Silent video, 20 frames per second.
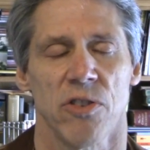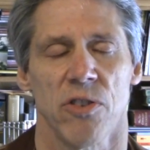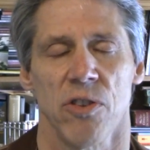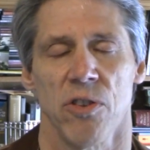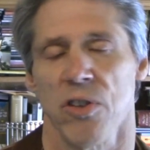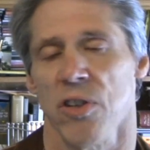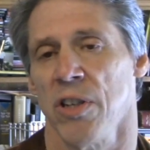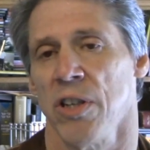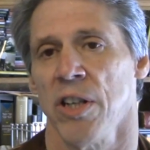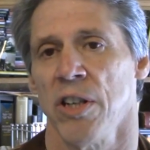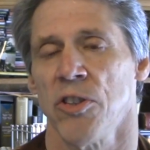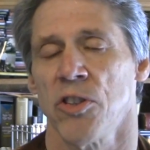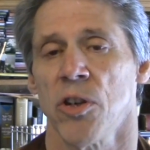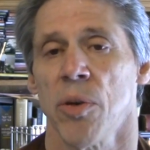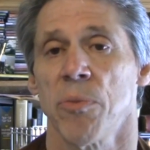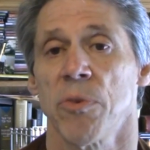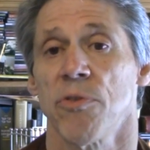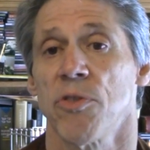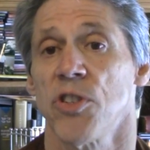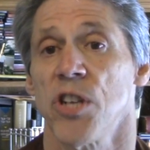in
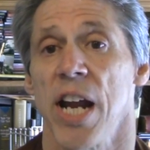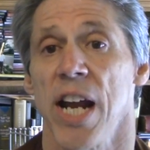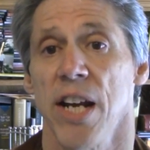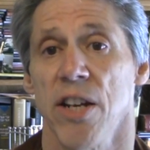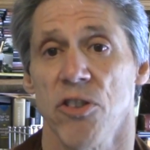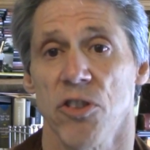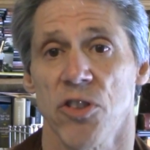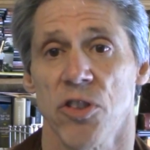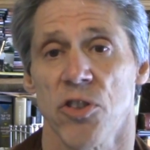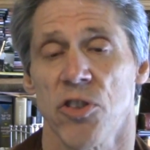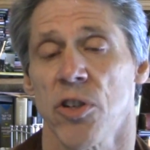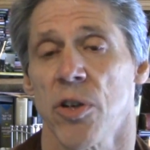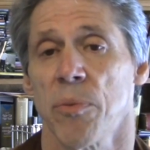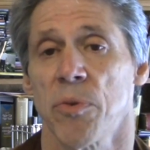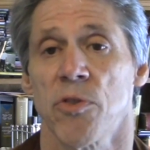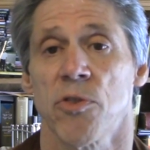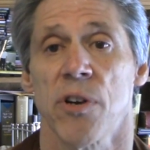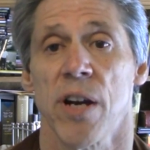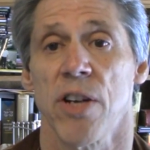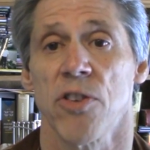terms of change, in terms
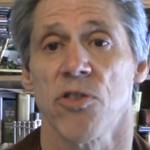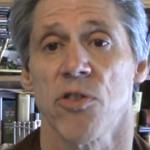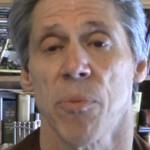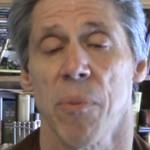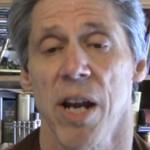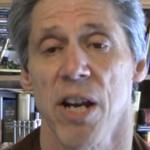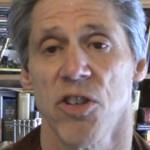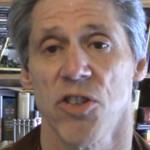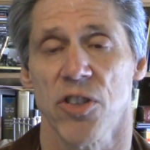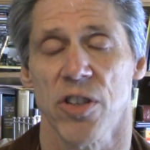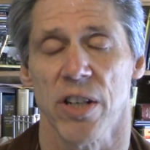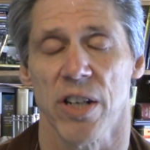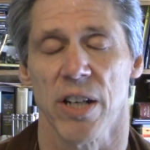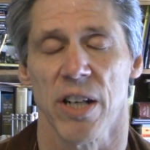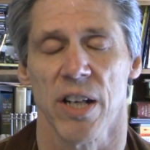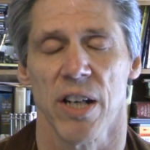of transformation,